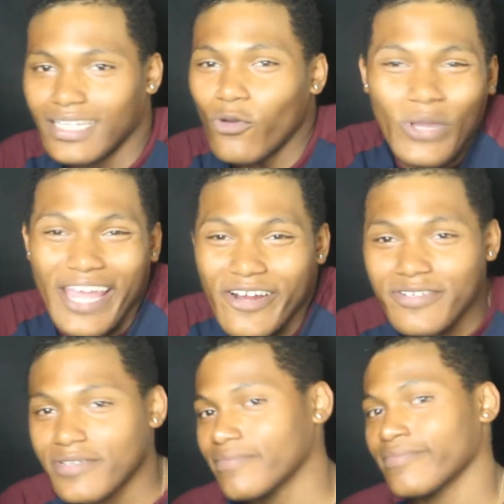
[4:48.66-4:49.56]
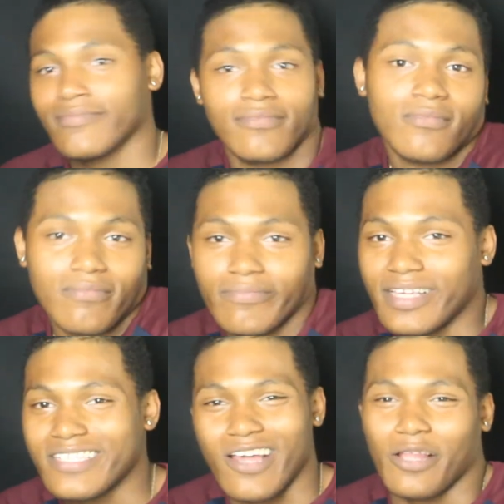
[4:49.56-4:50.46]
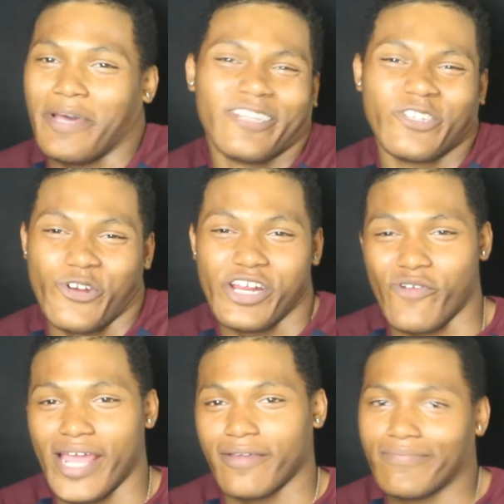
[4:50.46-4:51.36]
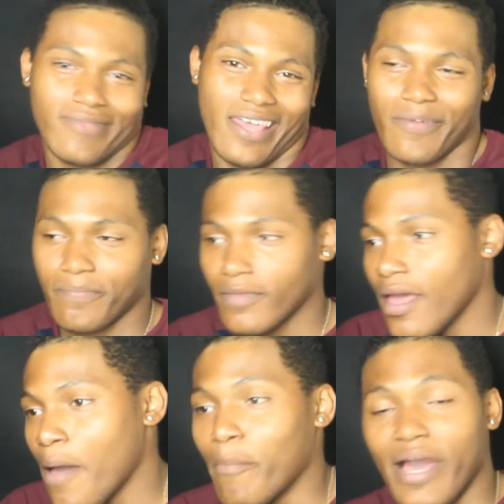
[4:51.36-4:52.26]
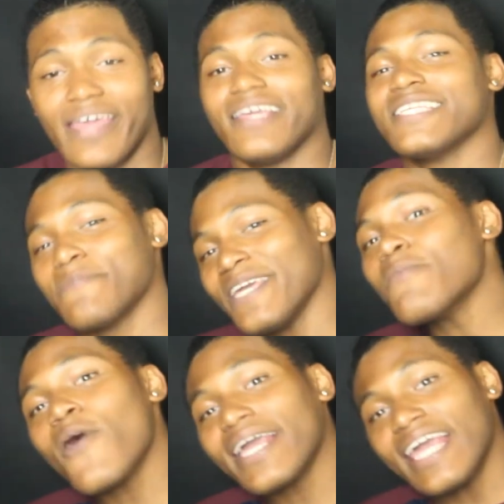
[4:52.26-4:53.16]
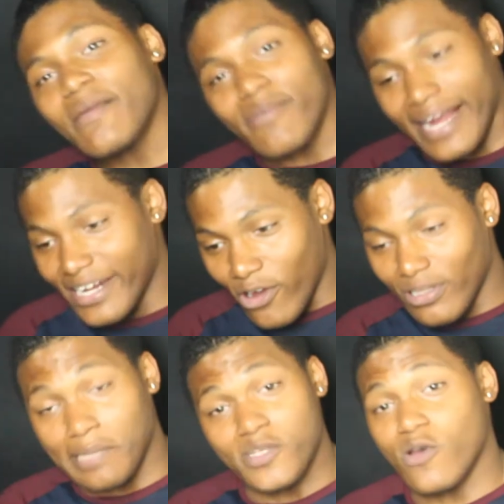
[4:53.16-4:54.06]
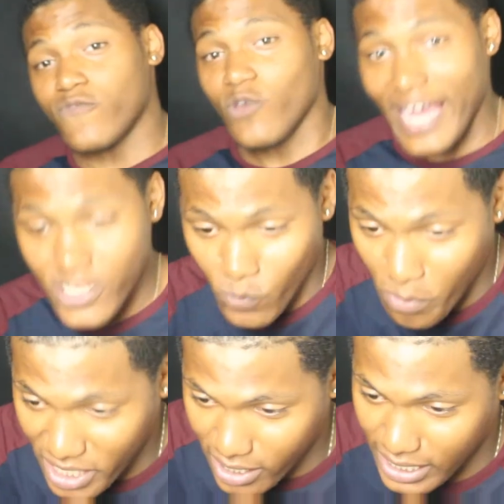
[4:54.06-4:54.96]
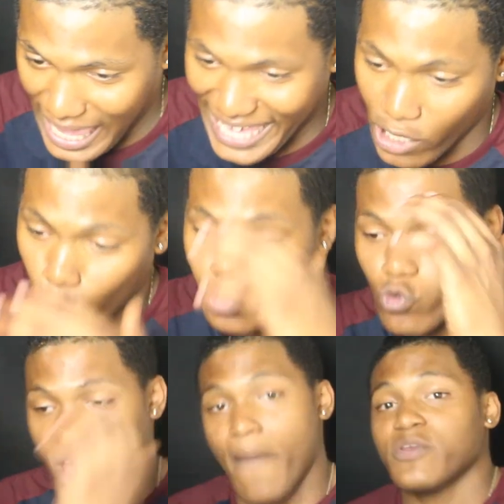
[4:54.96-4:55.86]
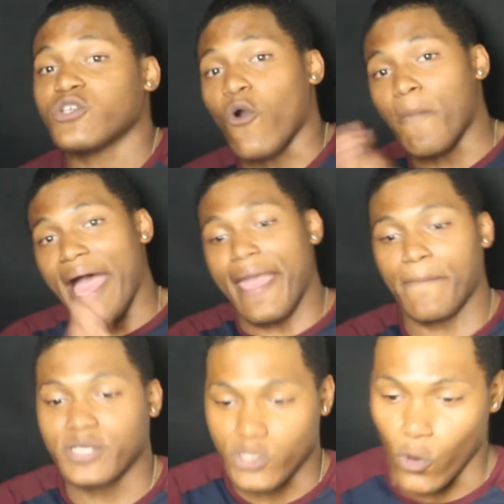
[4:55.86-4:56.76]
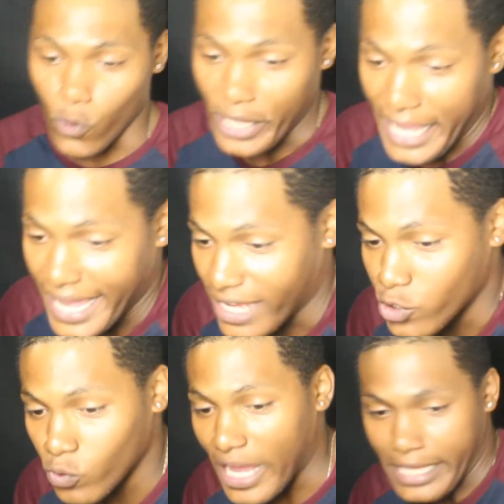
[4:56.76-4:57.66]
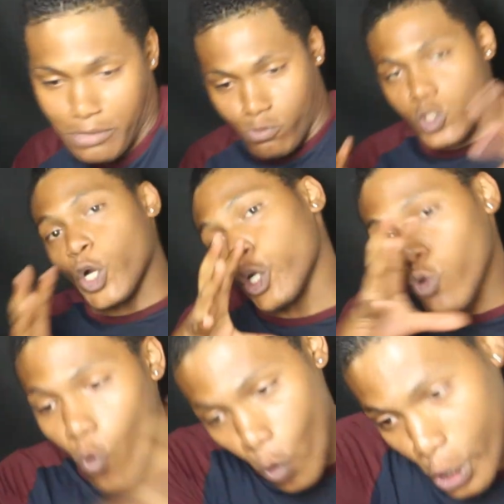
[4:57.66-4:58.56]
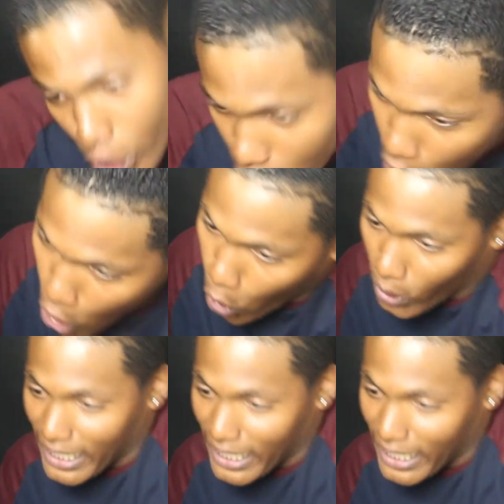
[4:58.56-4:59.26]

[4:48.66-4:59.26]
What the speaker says: who cares? It's all about the journey, right? Yeah. But it's been your boy King Brando. Let me know if you guys want me to like go through episode by episode and do like some turtle quirk or